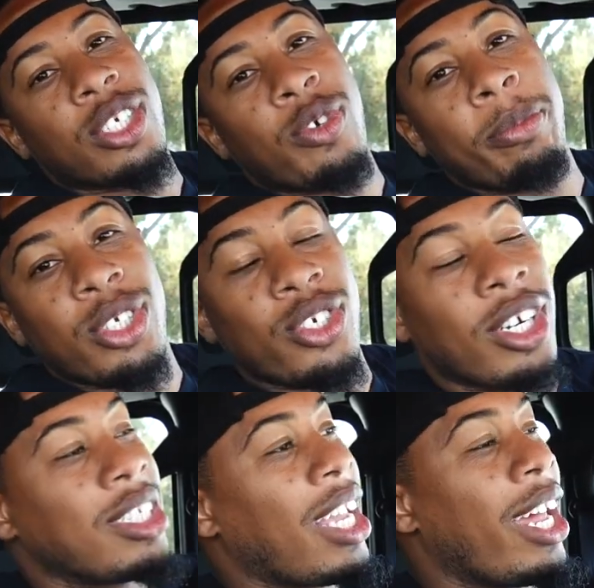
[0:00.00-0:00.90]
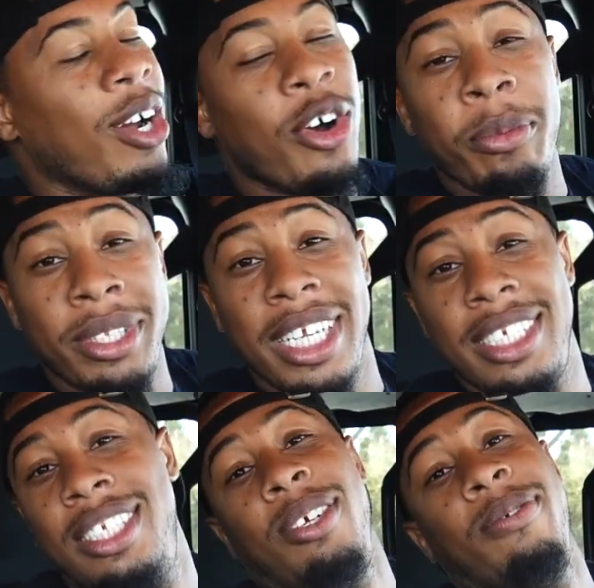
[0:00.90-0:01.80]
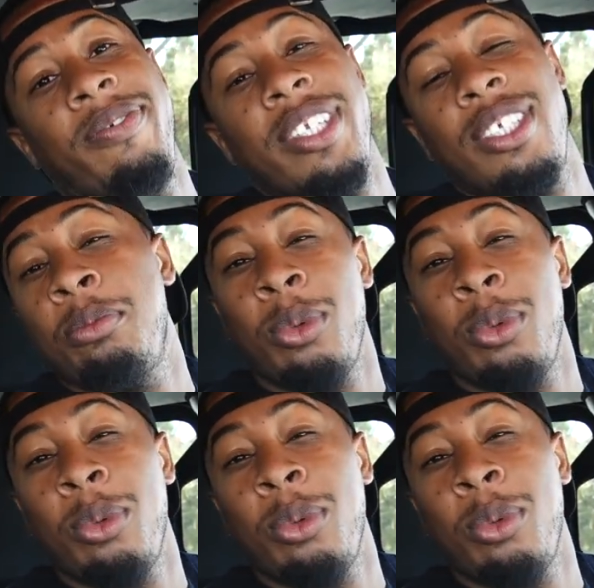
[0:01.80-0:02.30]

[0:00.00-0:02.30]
swimming trunks at home, but they just don't fit your